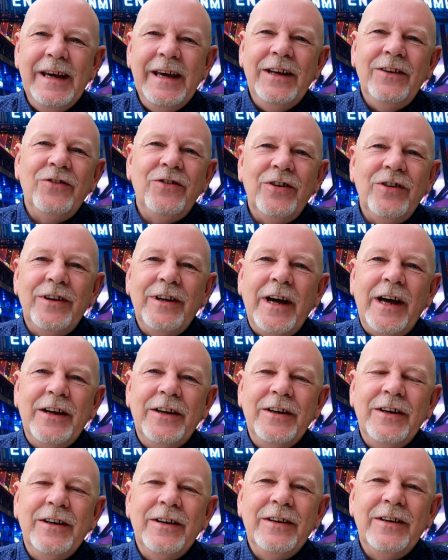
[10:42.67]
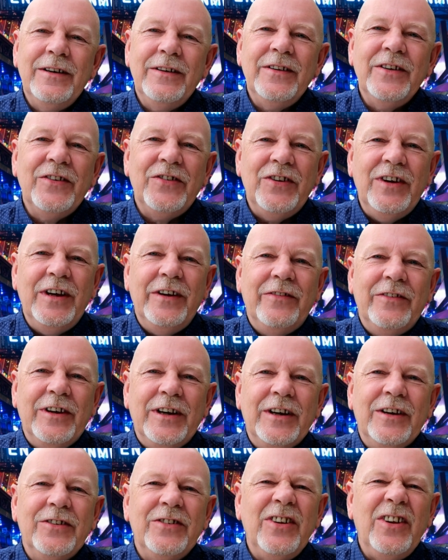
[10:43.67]
into Nana this
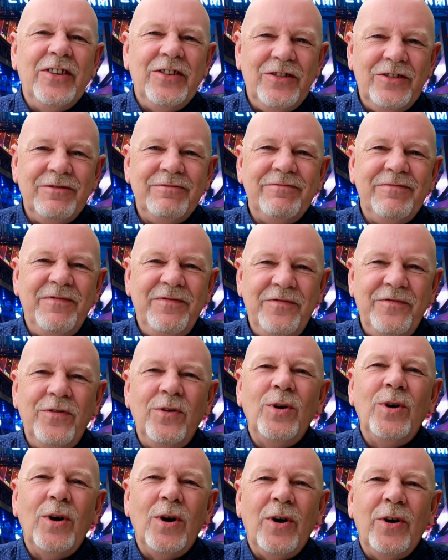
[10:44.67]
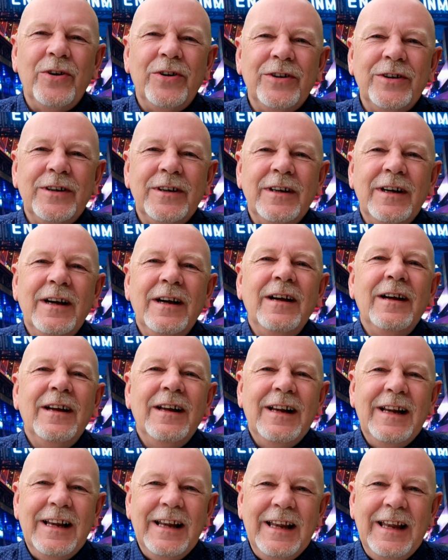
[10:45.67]
evening because it's full on,
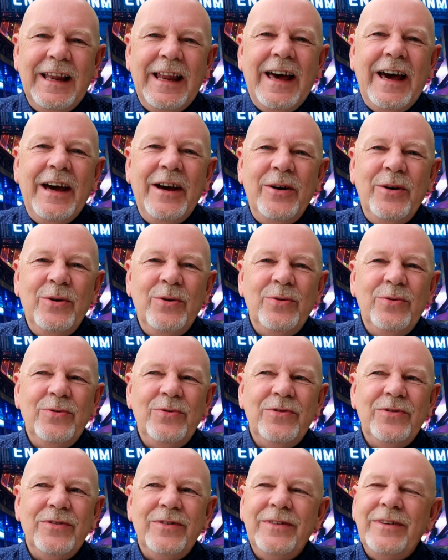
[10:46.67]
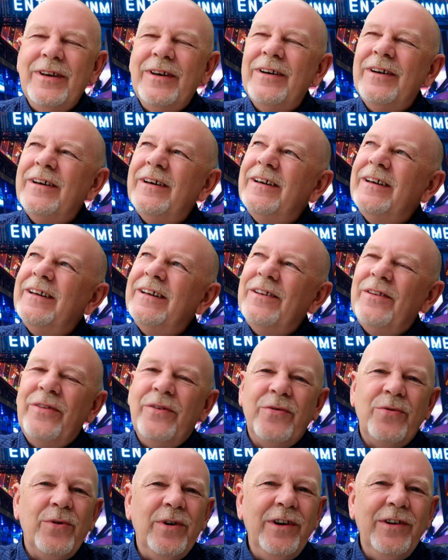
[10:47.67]
loud,
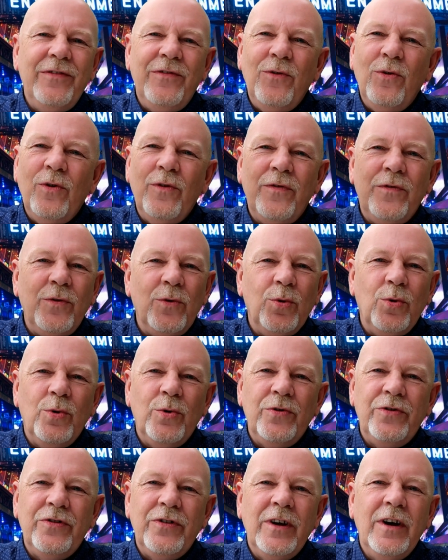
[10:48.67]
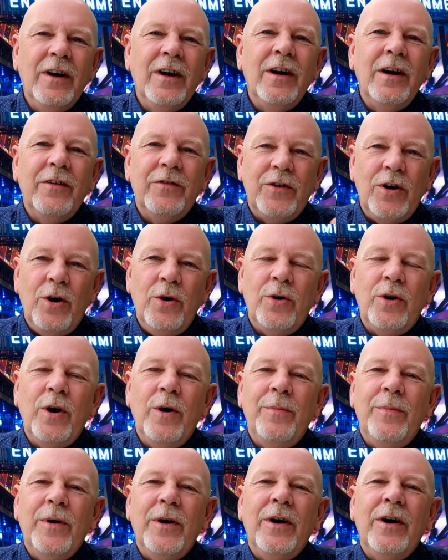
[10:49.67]
3-4 floors of go-go
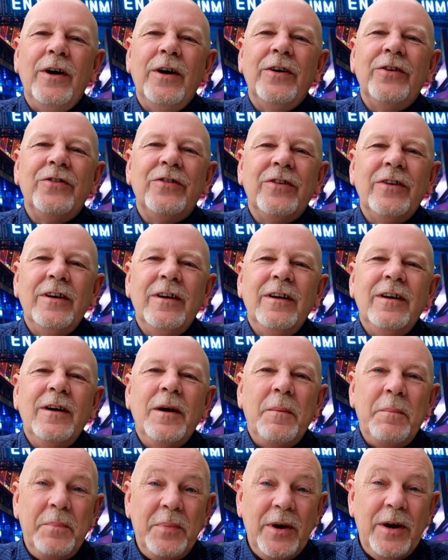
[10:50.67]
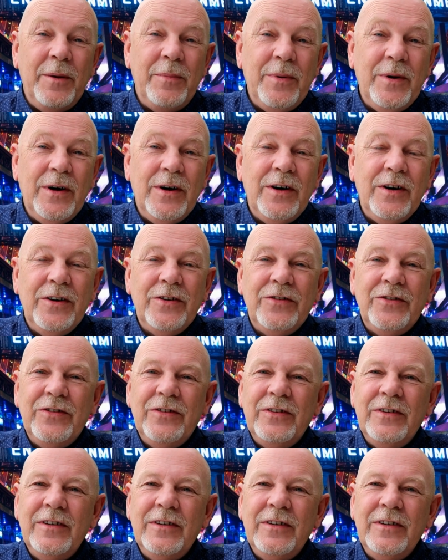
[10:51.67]
bars, beer bars.